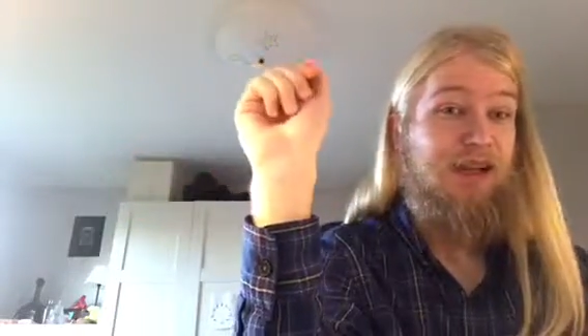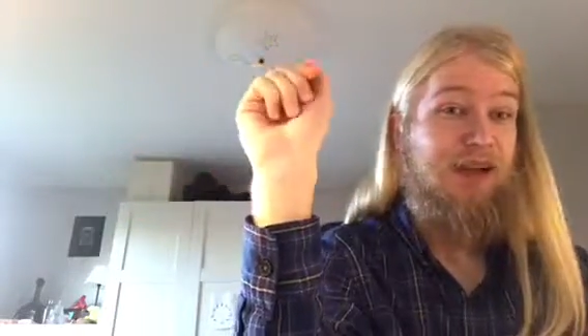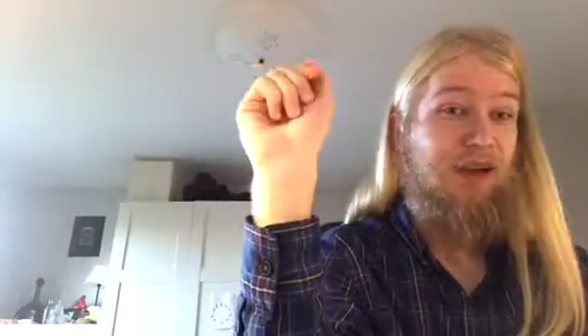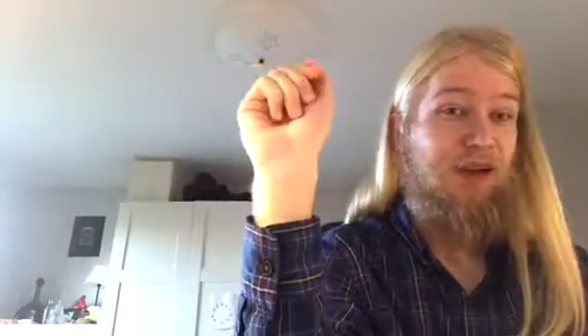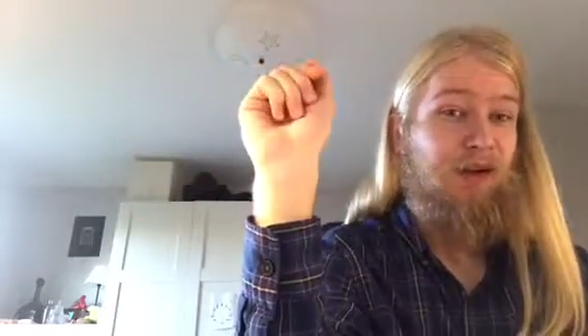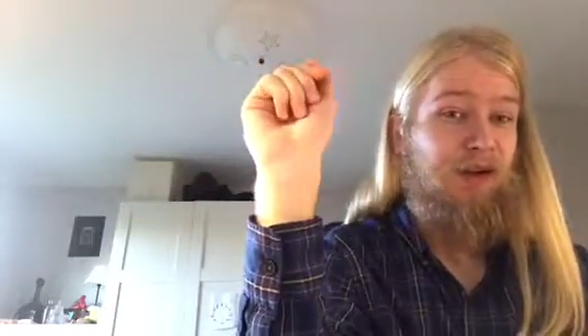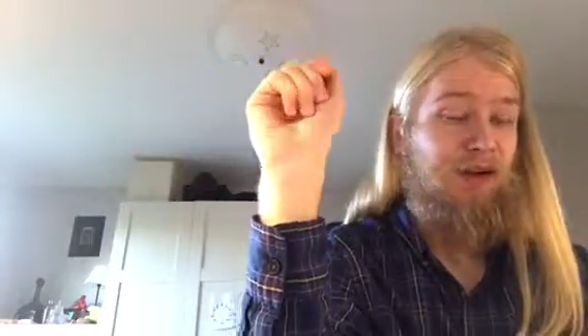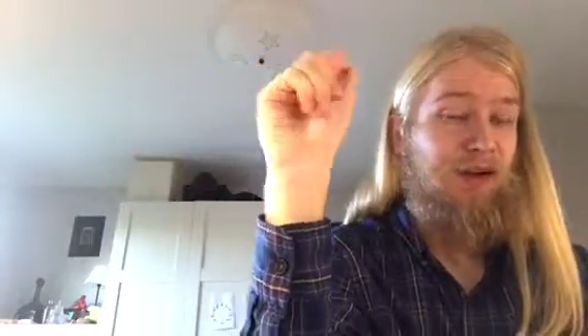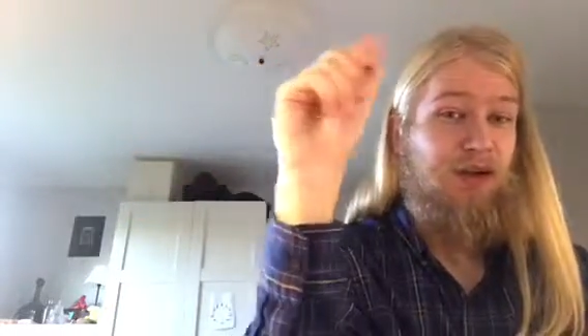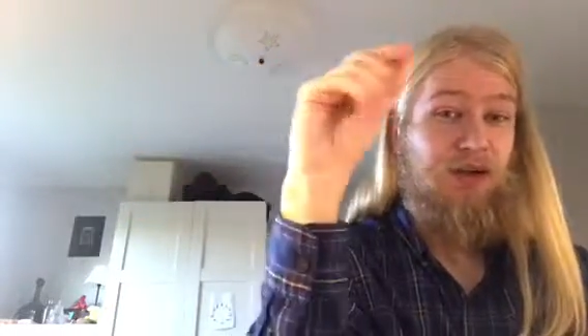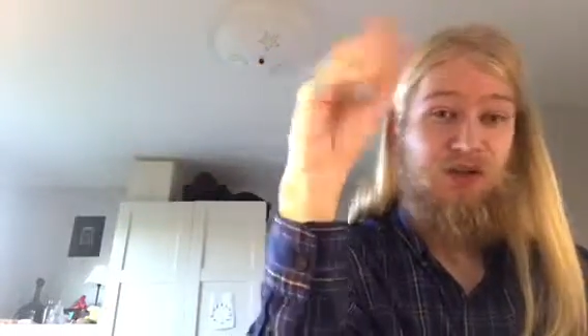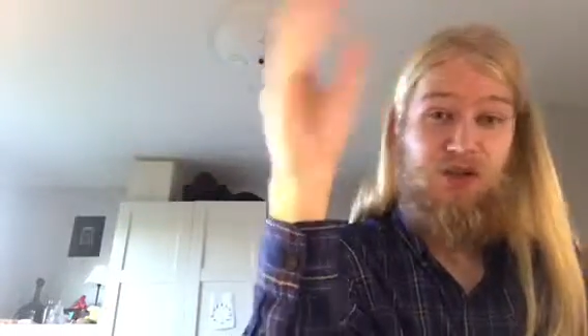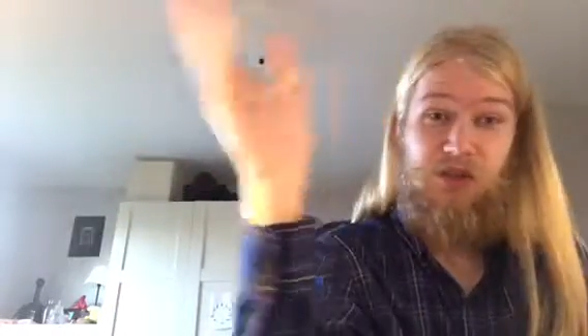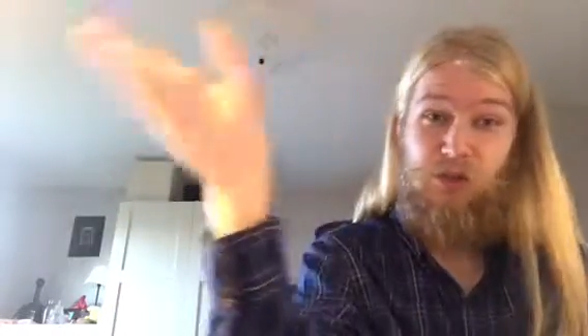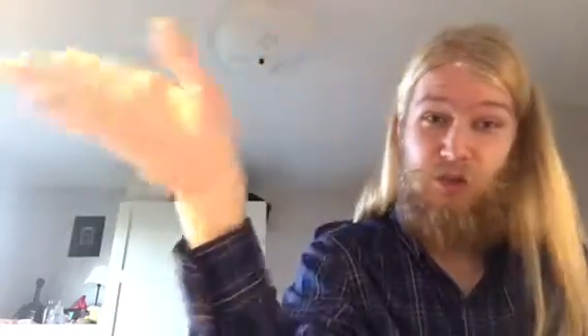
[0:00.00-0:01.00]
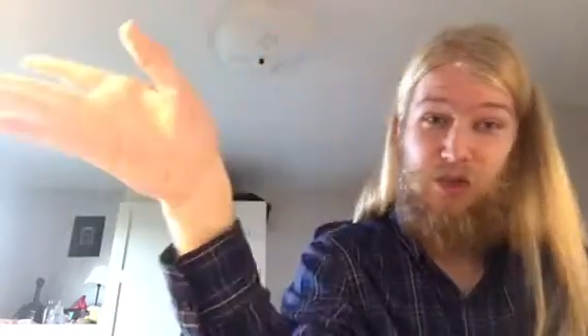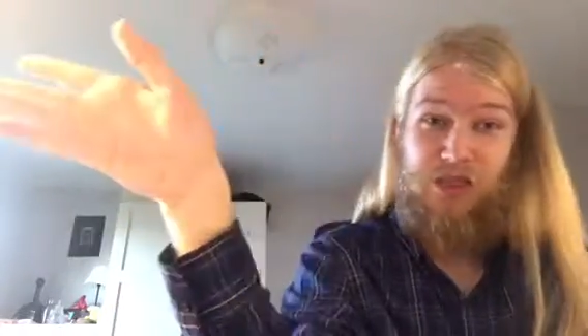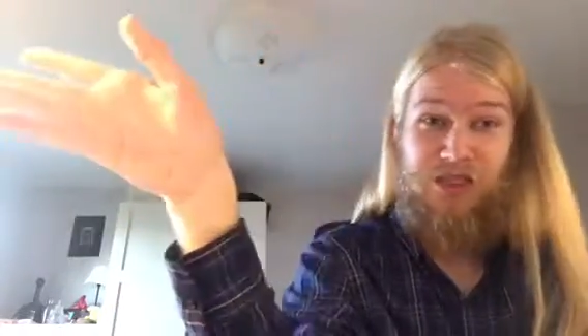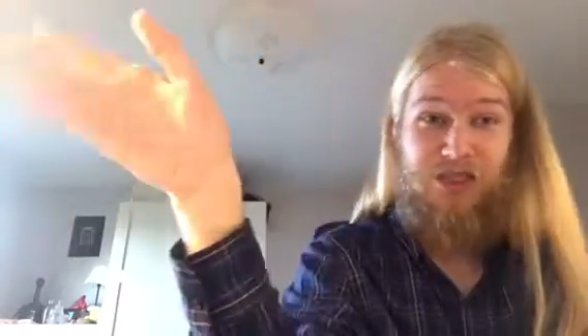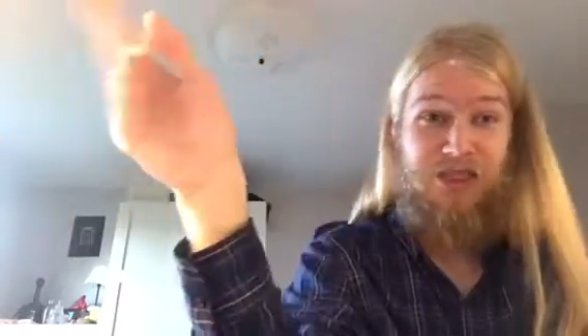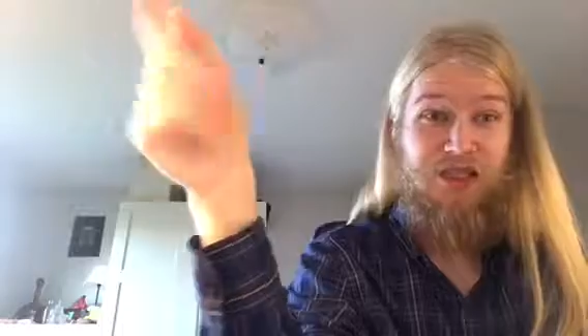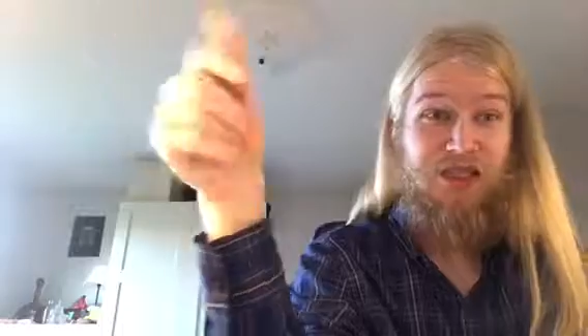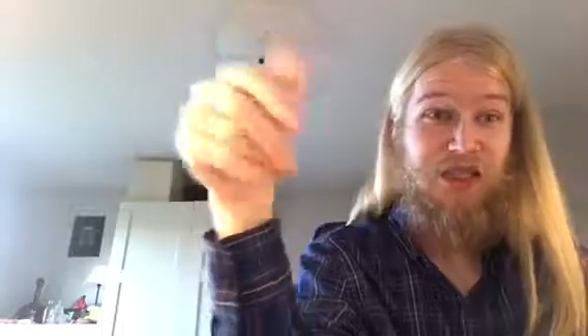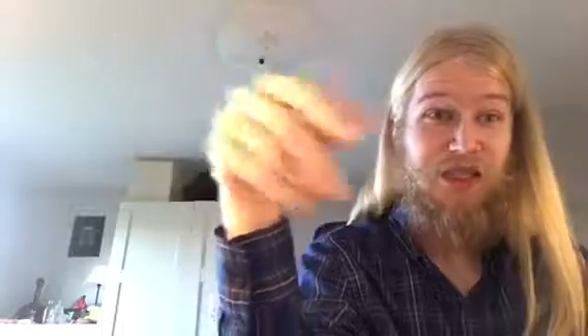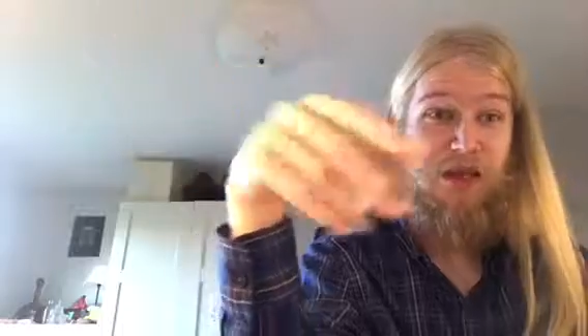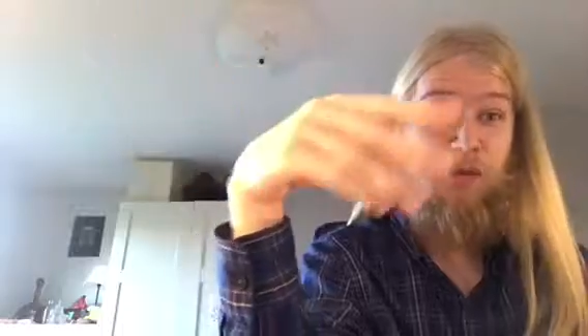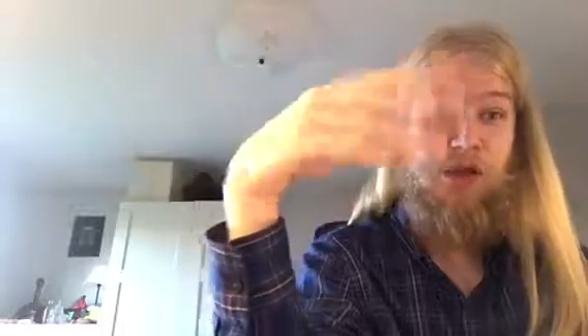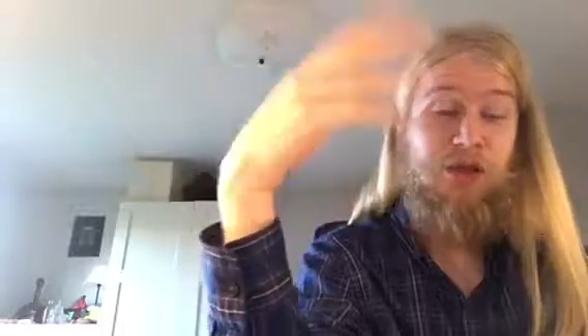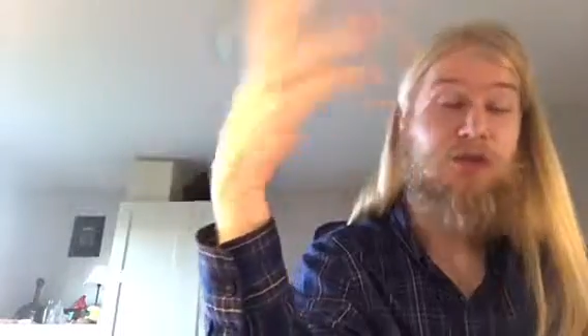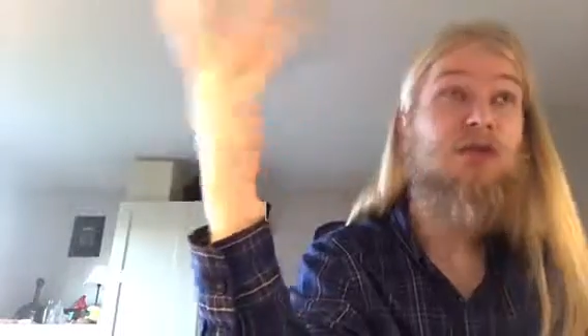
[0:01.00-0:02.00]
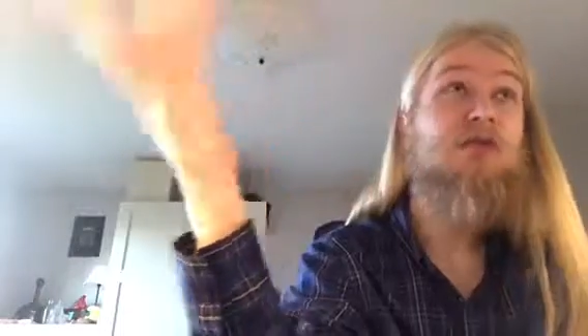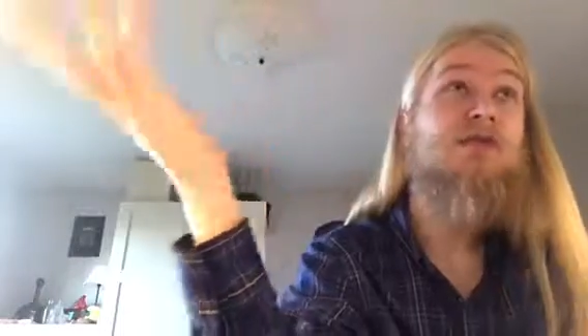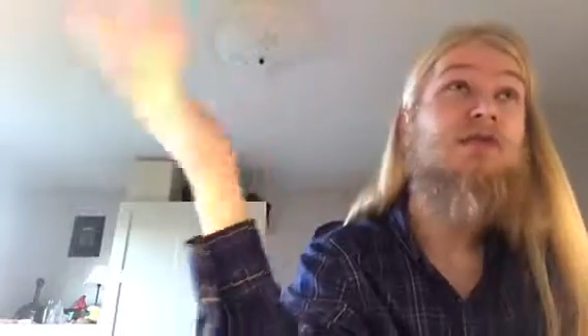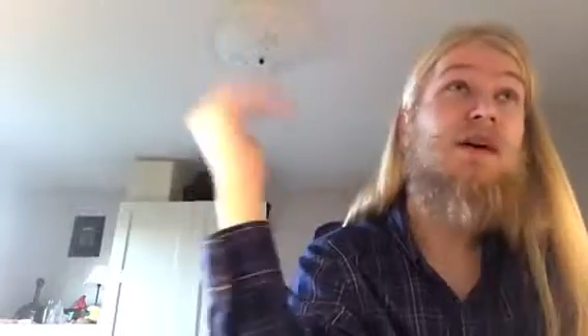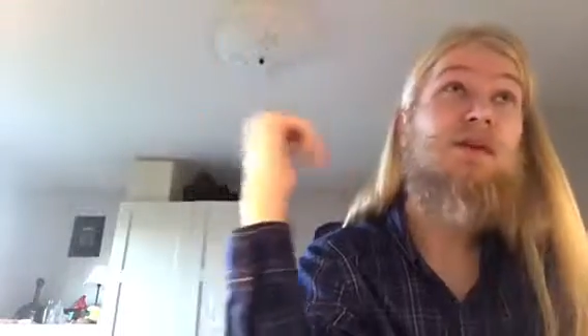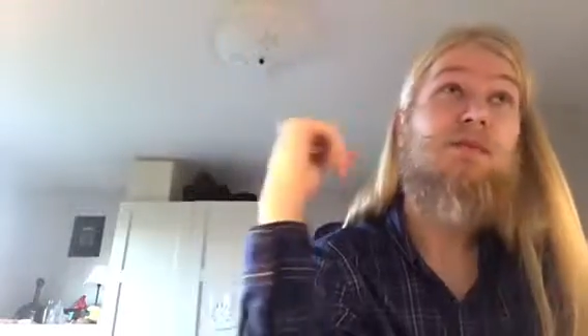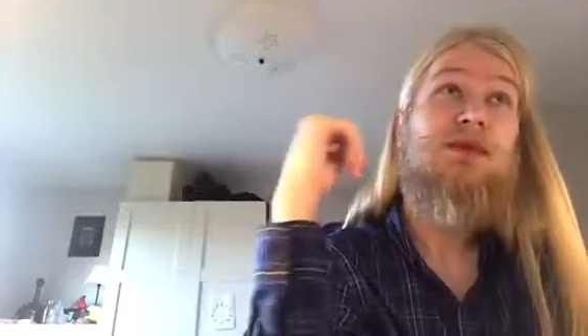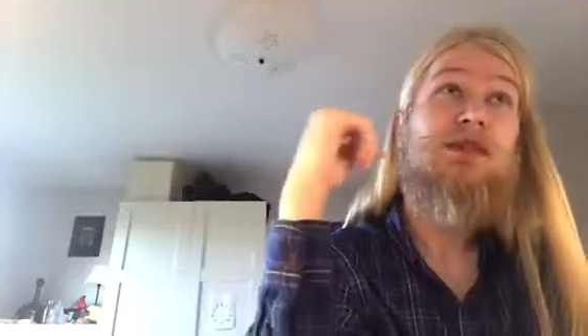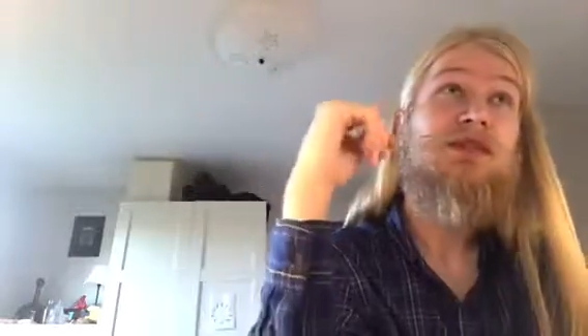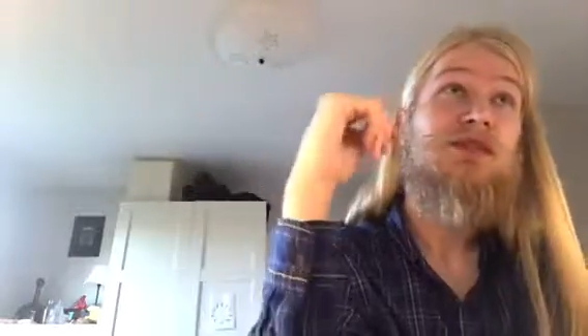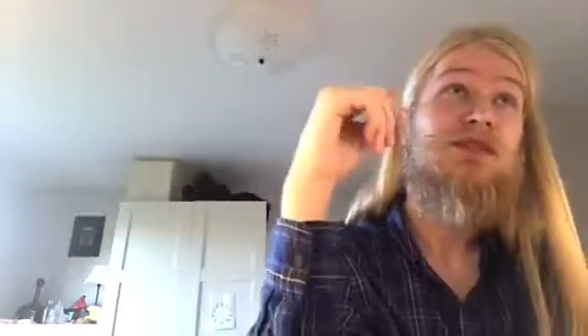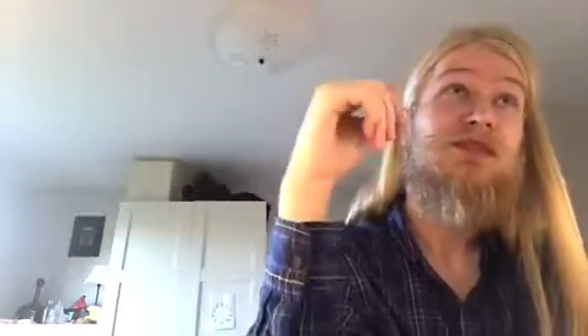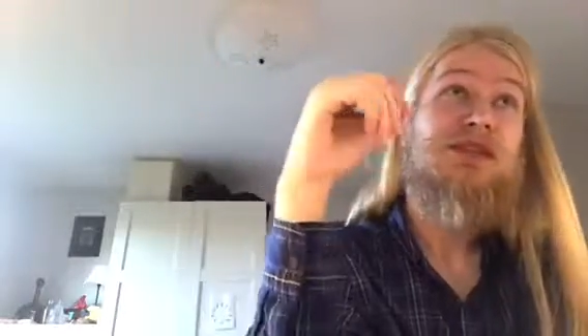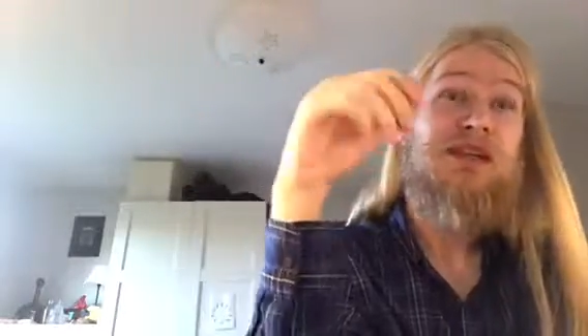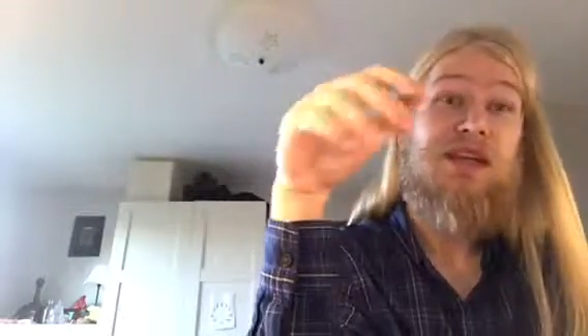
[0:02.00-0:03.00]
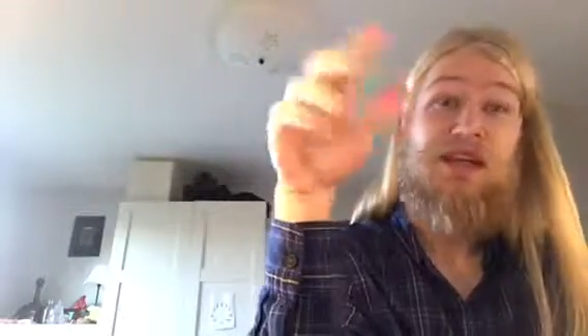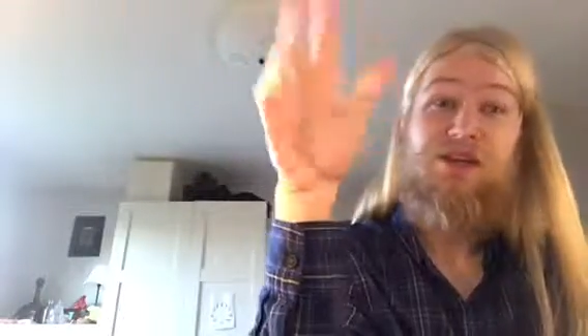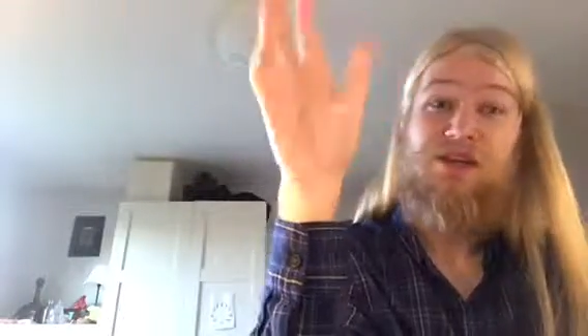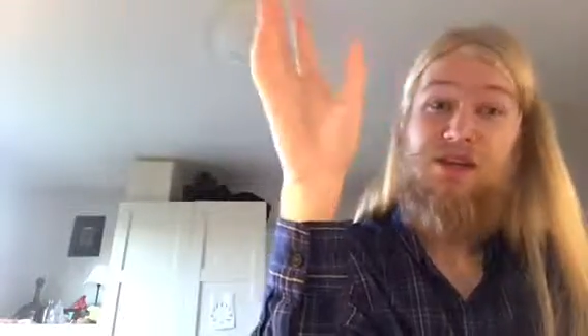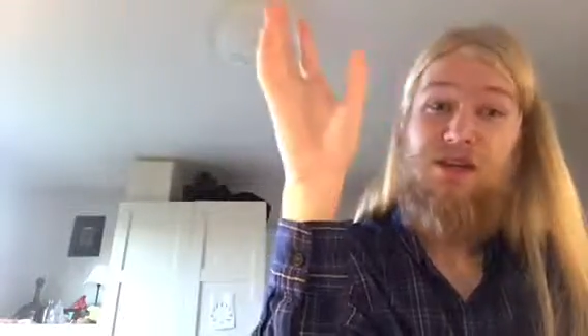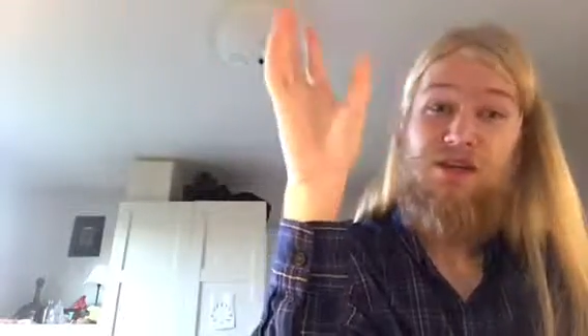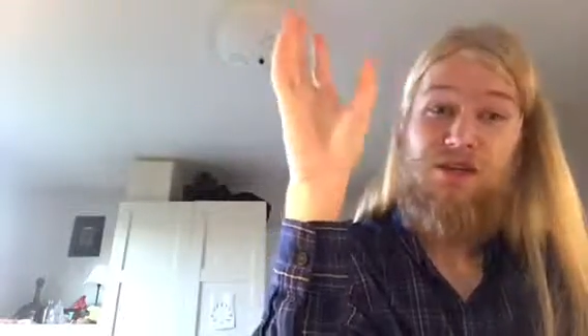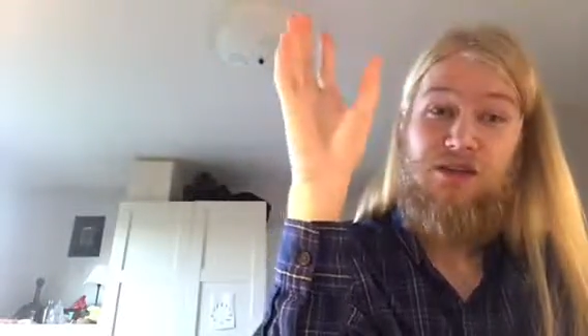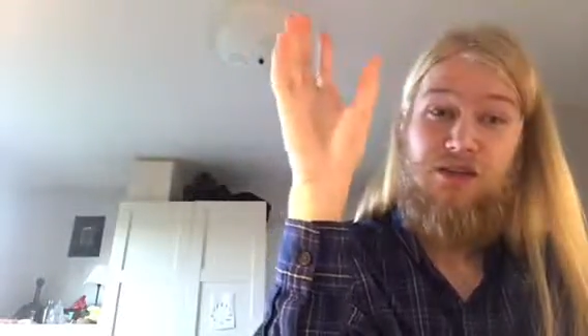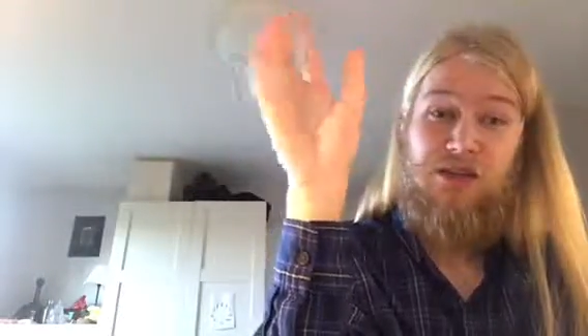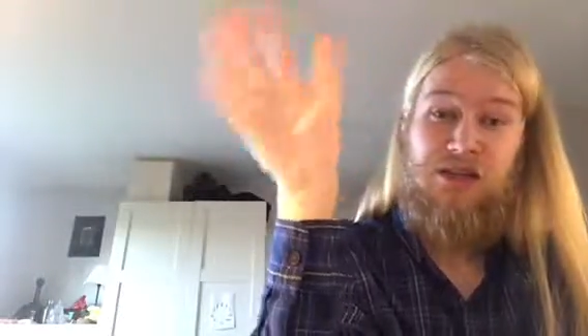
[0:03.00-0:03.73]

and the consanguinity that came out of the vampires. They have their